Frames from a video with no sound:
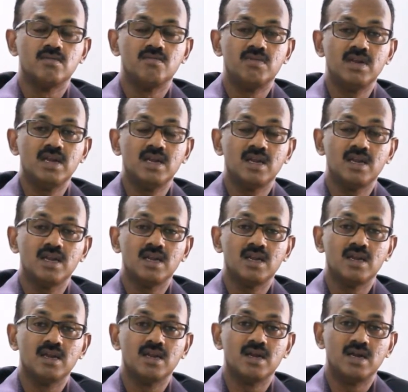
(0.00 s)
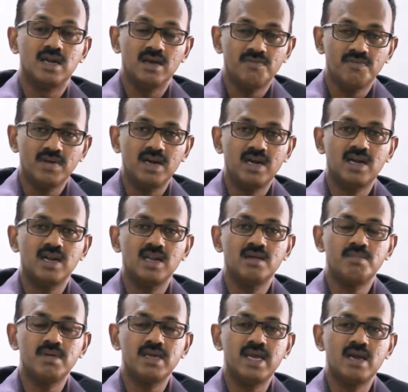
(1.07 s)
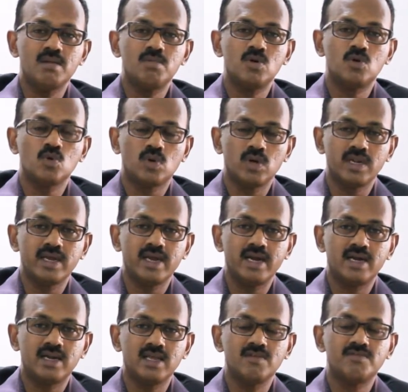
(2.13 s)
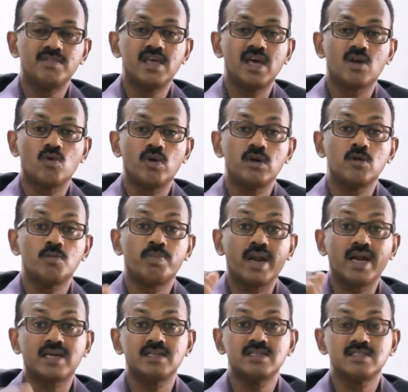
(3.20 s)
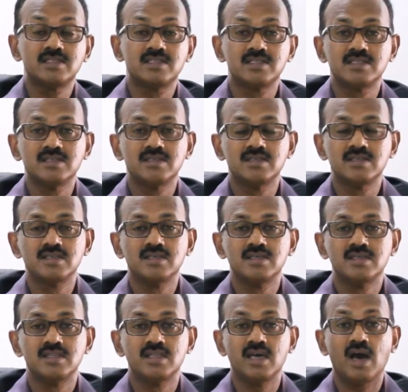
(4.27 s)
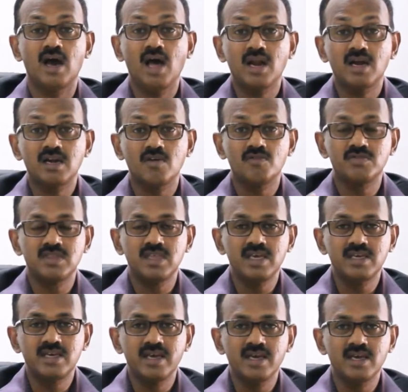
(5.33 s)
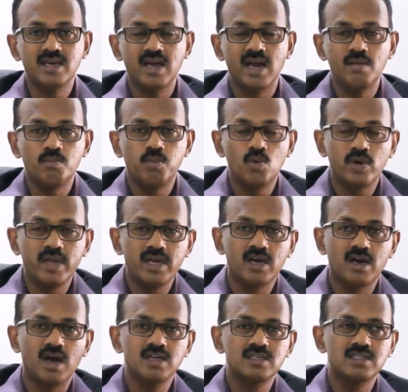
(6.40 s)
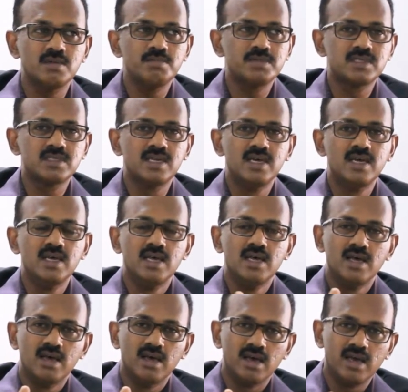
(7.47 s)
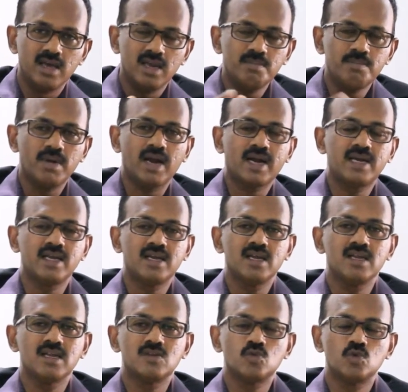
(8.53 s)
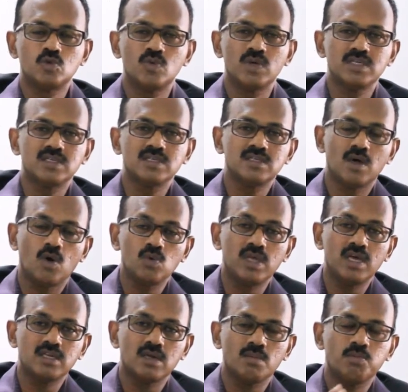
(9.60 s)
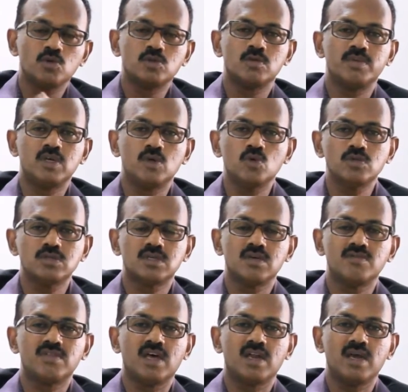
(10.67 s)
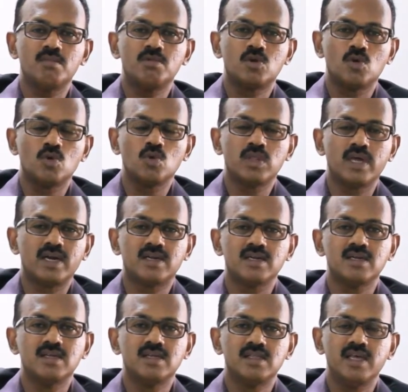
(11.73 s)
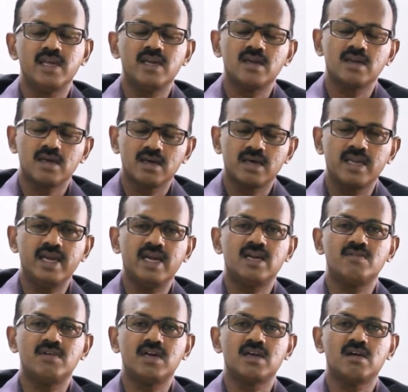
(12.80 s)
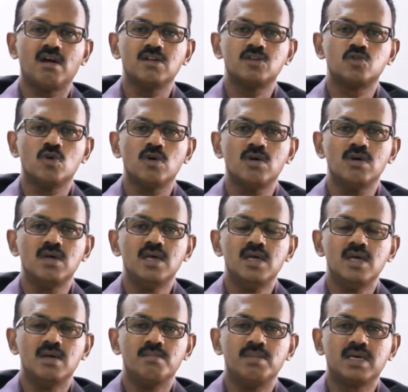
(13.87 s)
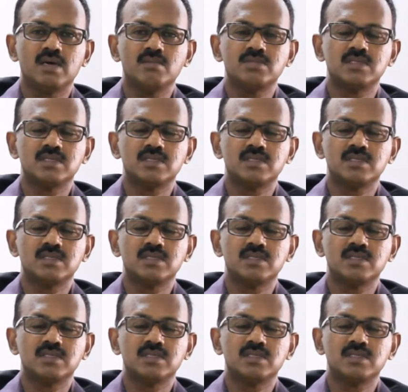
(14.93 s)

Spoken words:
will definitely be able to create if they are going to practice the art of thinking and putting concepts in practical situations, how they are supposed to be used. If they are able to do that, then creativity also becomes